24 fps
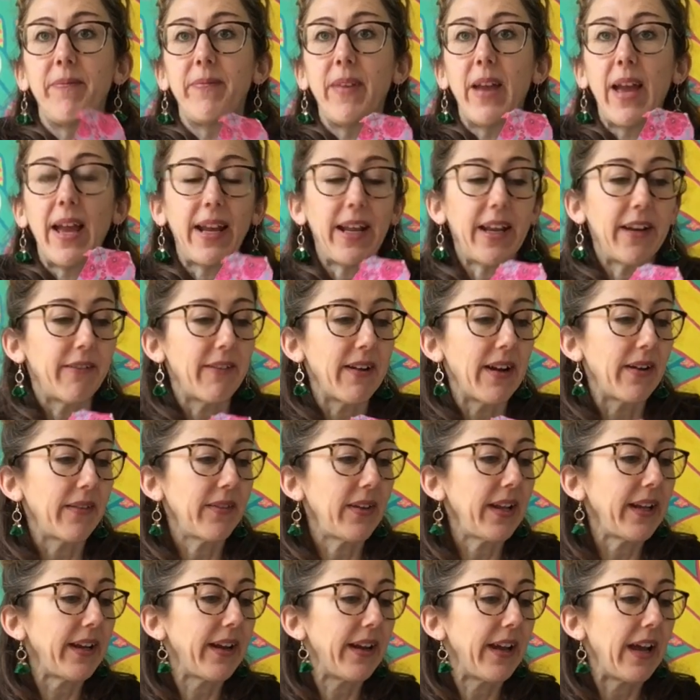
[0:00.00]
hanging around
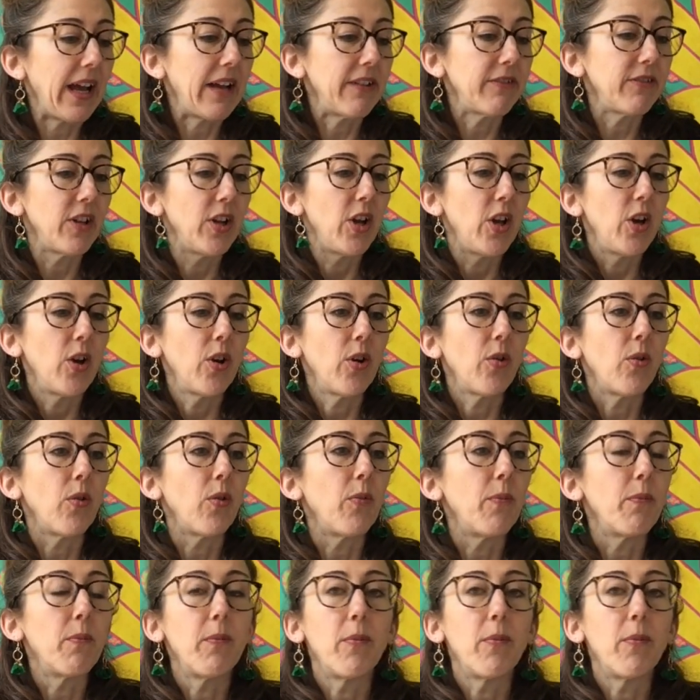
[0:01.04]
like I have, or